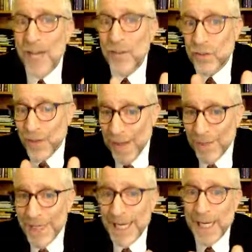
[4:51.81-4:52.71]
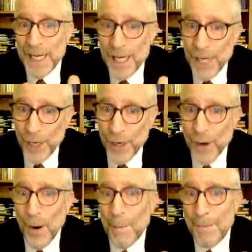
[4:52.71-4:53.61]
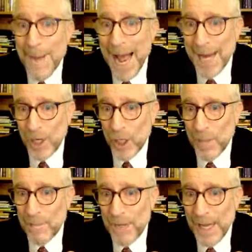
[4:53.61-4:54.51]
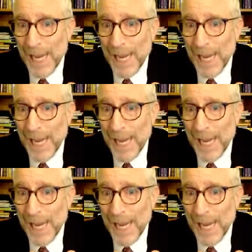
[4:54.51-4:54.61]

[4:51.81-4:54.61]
7-year battle.